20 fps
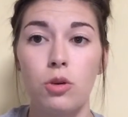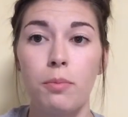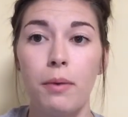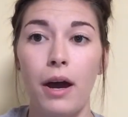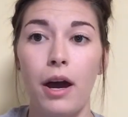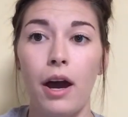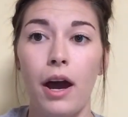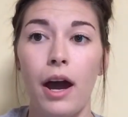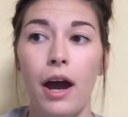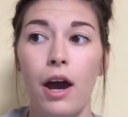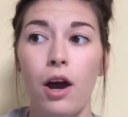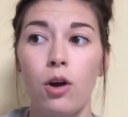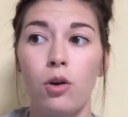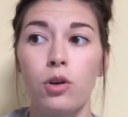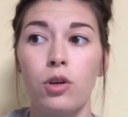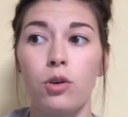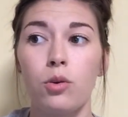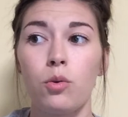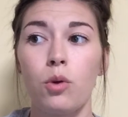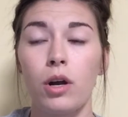about how
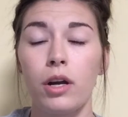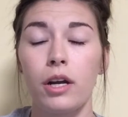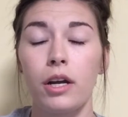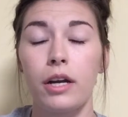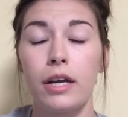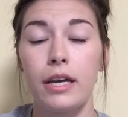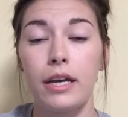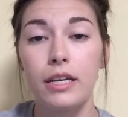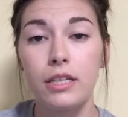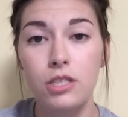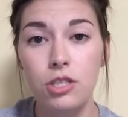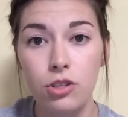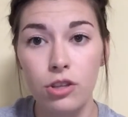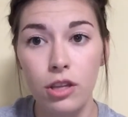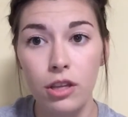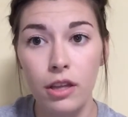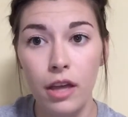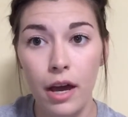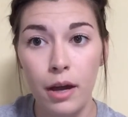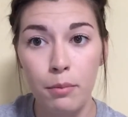you are going to enter
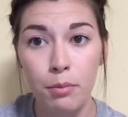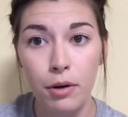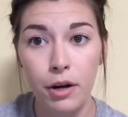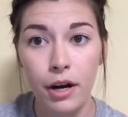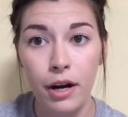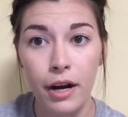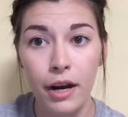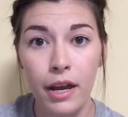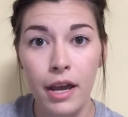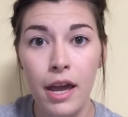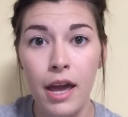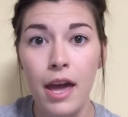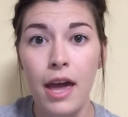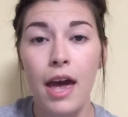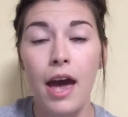the library.